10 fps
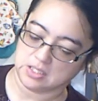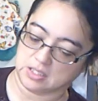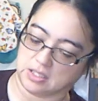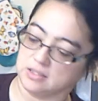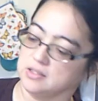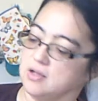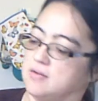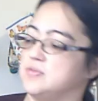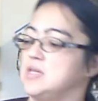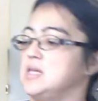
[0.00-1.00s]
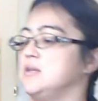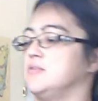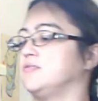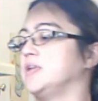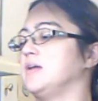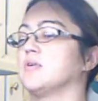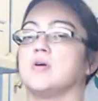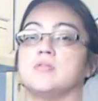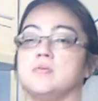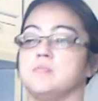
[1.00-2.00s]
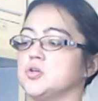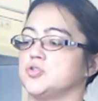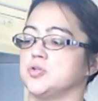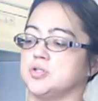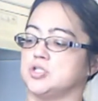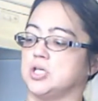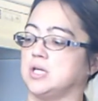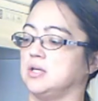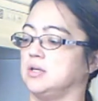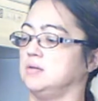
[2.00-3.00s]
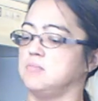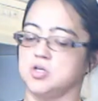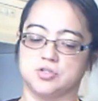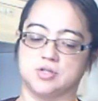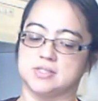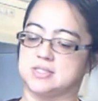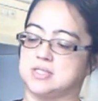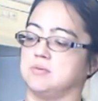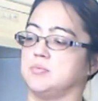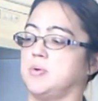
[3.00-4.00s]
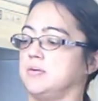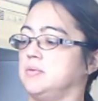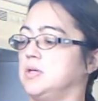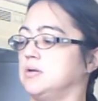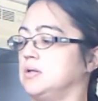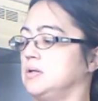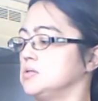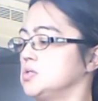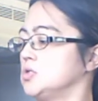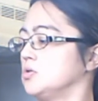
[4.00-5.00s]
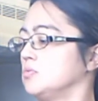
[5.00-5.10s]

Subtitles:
I love the flavor of the Montreal chicken, and Montreal steak would probably be good in this too.